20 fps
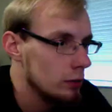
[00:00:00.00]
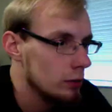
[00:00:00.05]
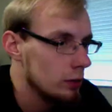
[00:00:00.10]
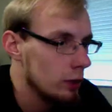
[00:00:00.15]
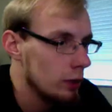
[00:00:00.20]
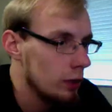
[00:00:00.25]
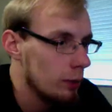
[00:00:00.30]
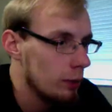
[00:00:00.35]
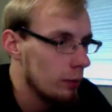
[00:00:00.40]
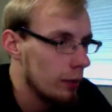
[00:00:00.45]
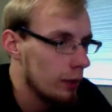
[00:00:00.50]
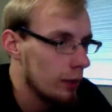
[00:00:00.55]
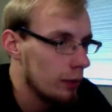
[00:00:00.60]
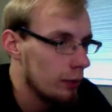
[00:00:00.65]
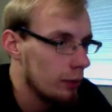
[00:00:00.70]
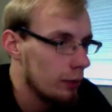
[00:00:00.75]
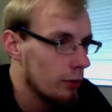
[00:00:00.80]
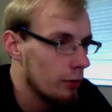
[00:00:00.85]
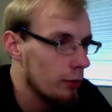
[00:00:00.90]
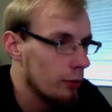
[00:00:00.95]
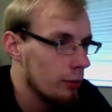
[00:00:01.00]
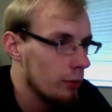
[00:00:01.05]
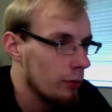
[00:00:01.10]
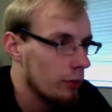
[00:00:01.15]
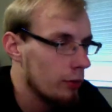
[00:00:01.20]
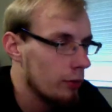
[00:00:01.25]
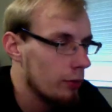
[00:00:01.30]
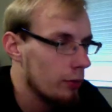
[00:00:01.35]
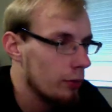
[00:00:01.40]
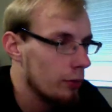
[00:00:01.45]
No, I'm not going to
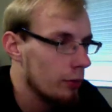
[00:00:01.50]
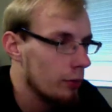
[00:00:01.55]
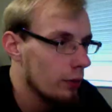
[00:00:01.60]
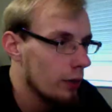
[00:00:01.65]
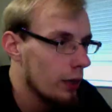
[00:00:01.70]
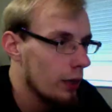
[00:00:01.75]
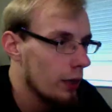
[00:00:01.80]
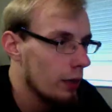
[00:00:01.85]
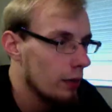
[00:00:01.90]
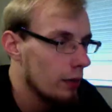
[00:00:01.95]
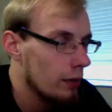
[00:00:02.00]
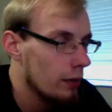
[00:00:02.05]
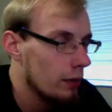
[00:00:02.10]
extrude that.